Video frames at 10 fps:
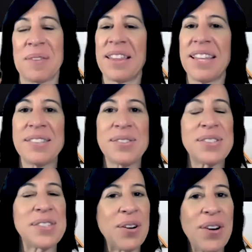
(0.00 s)
I think this
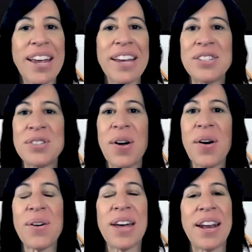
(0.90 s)
is a great
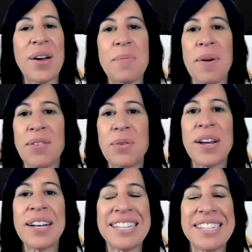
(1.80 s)
intro, and I hope
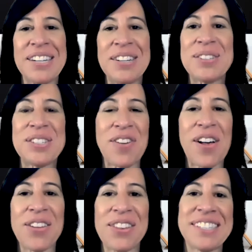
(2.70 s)
everyone continues to
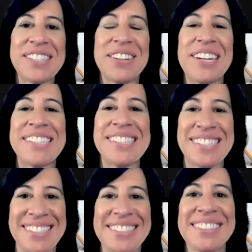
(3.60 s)
follow the
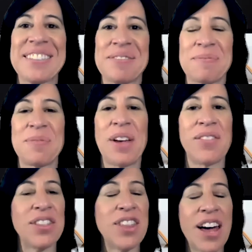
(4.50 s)
series. We
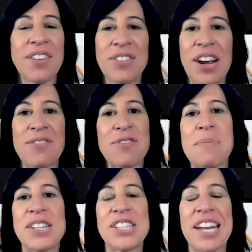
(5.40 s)
have a lot of great
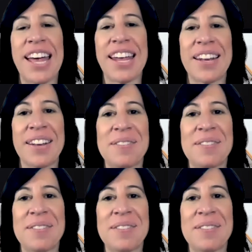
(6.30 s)
information ahead.